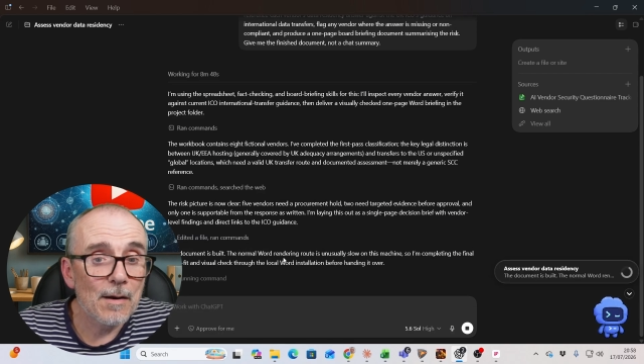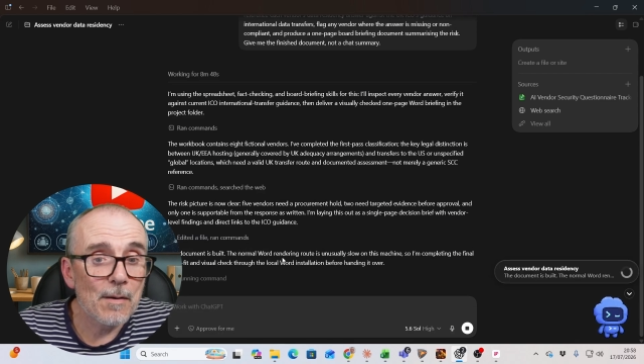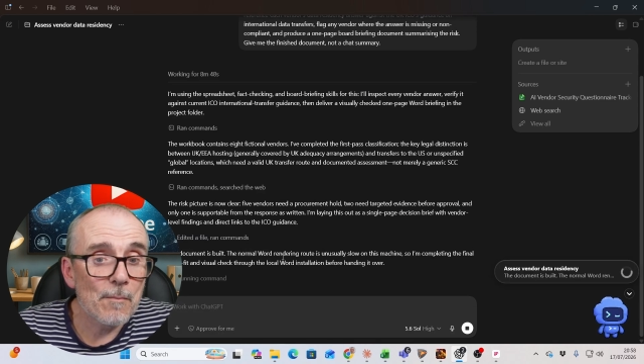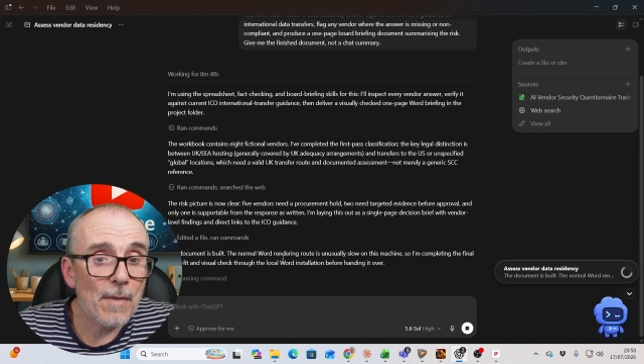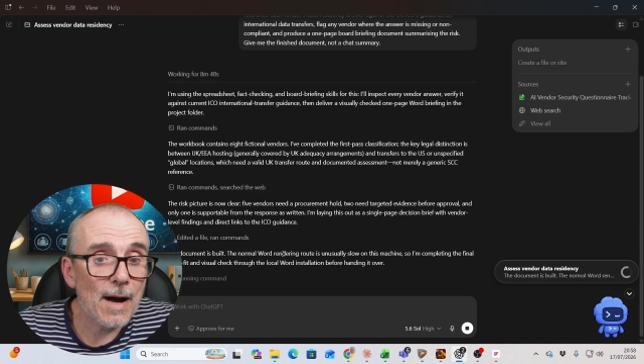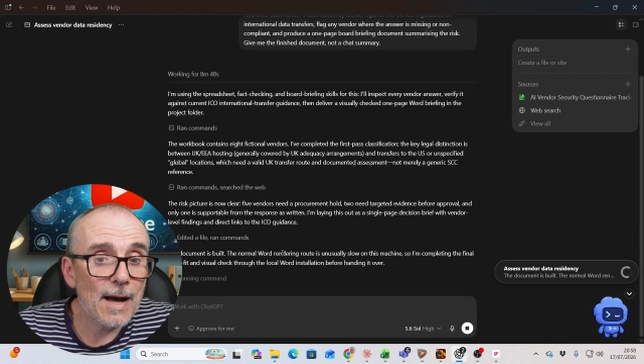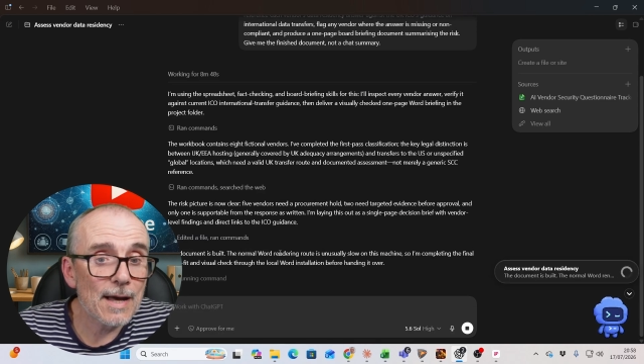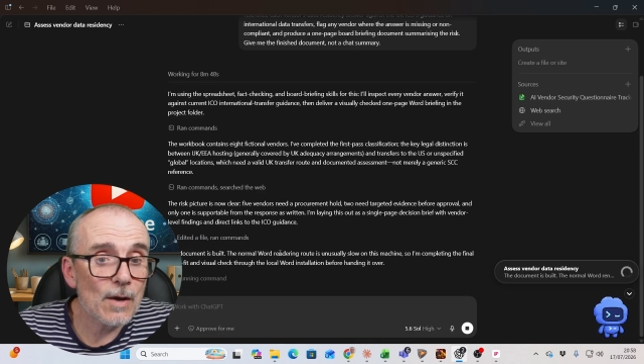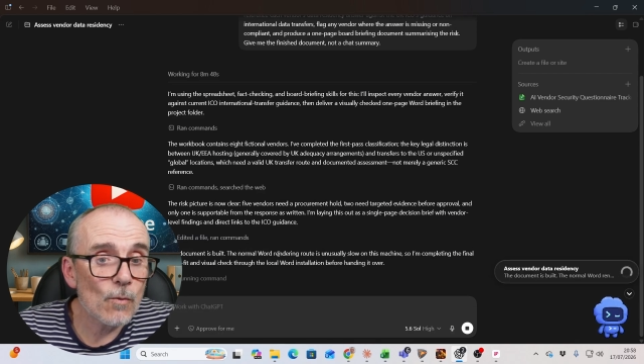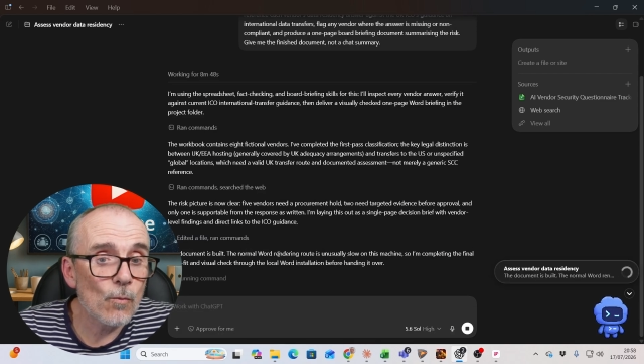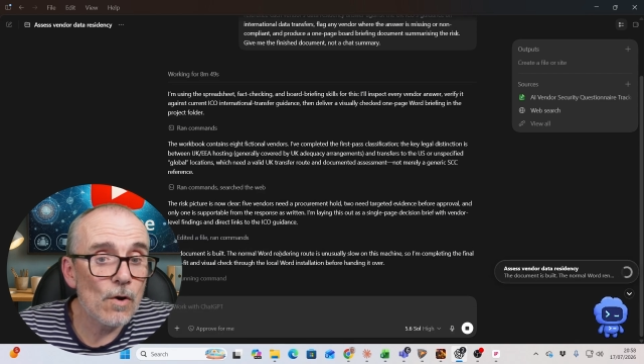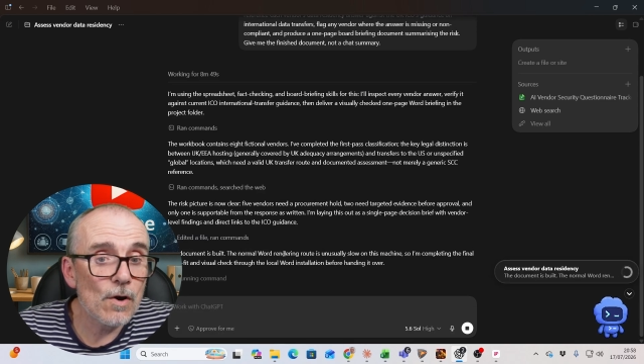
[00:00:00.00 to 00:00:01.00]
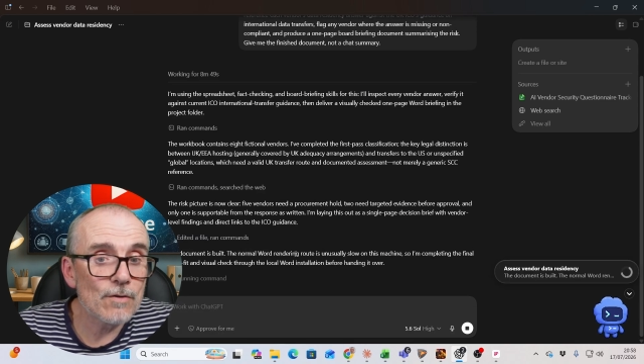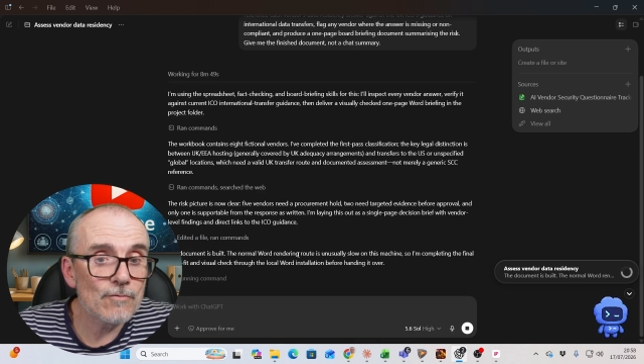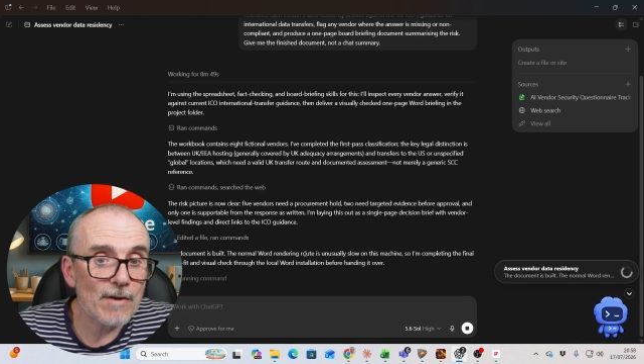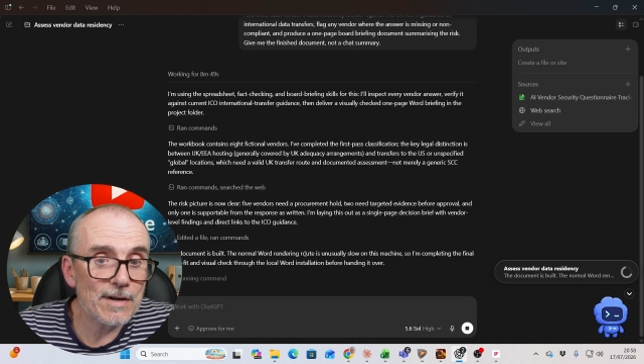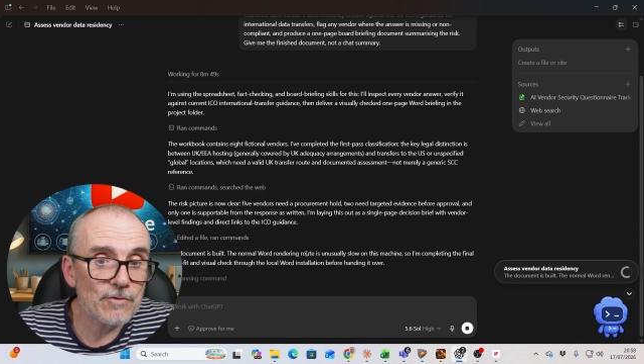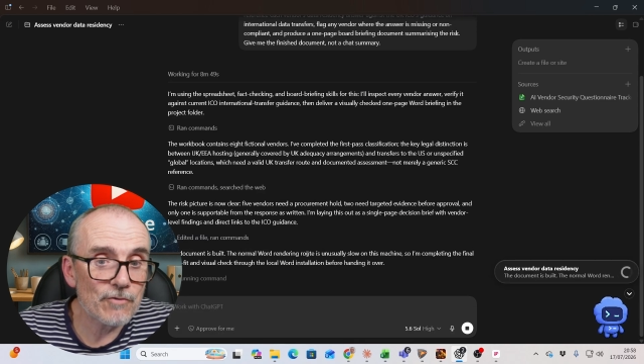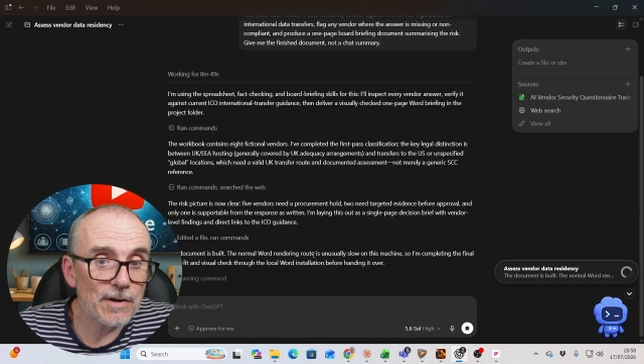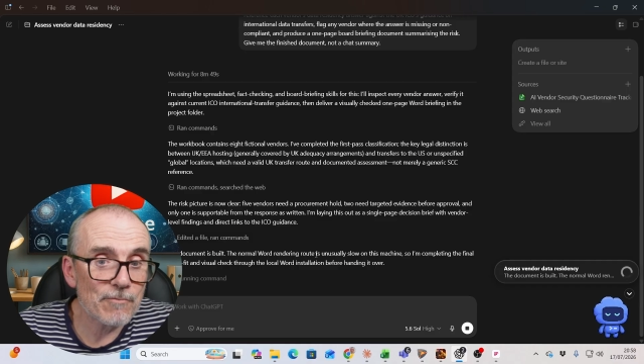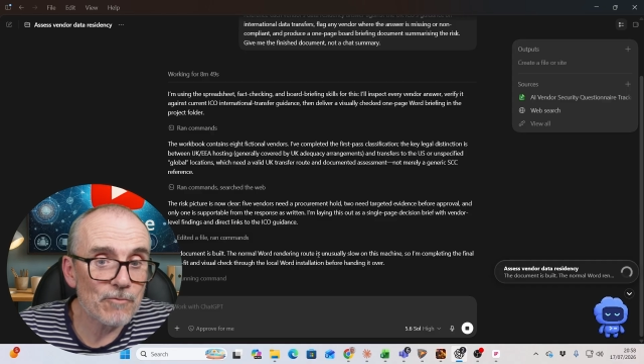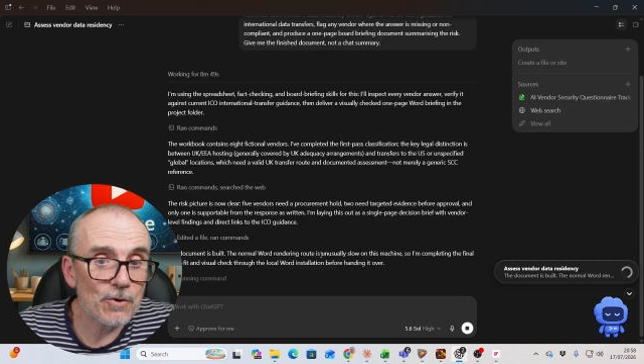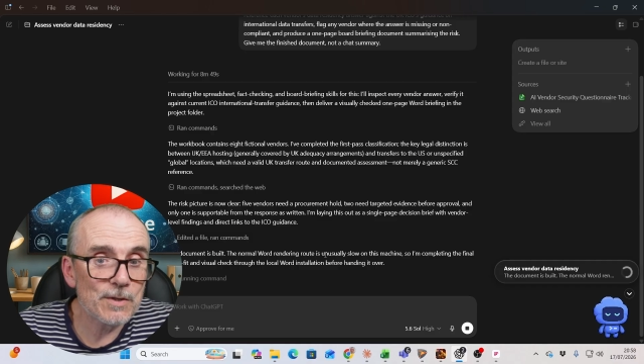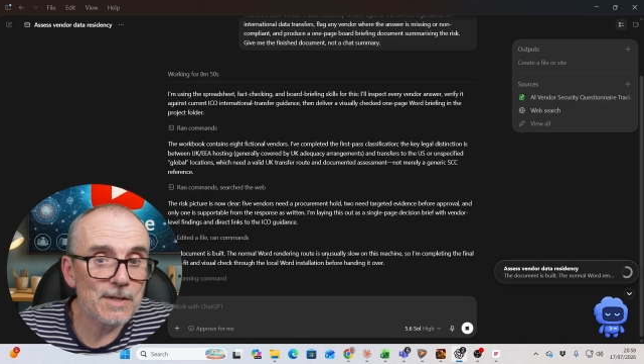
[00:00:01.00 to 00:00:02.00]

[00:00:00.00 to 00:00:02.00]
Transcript: my word rendering route